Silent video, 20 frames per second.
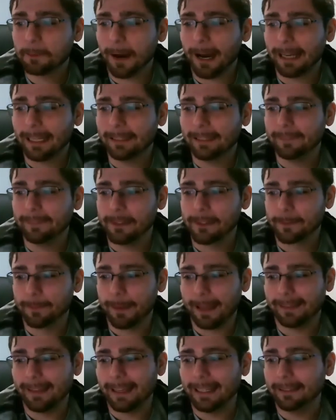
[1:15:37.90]
why he feels
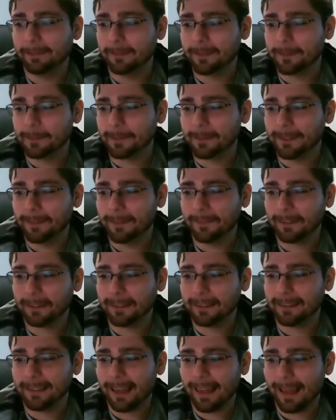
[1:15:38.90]
bad. They didn't
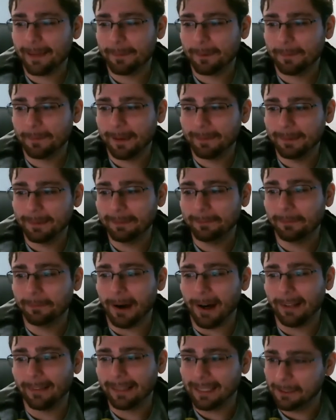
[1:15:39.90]
specifically say that, but maybe
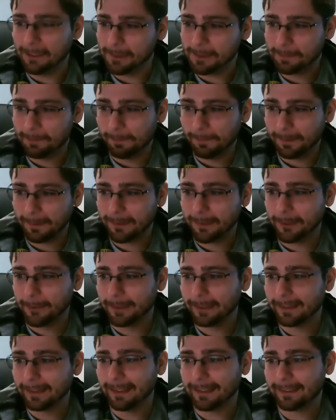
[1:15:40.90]
while he was
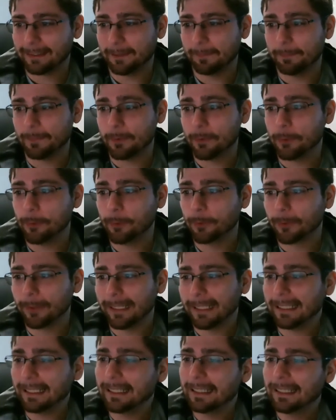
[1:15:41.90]
doing this
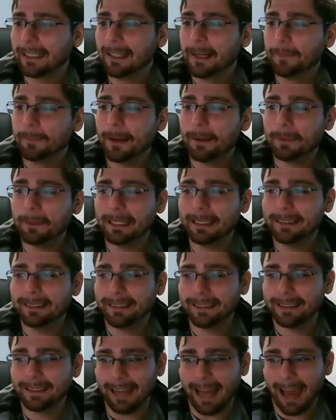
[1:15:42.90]
computering, maybe he
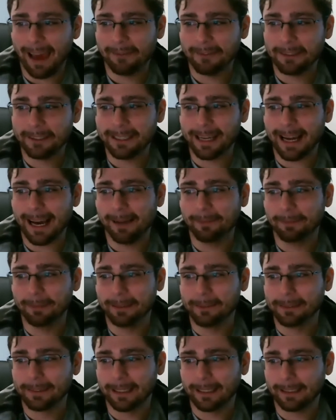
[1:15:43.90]
didn't have a job and he
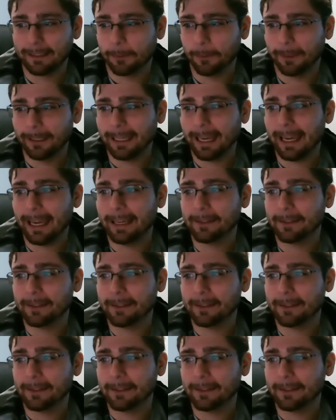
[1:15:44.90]
was like 28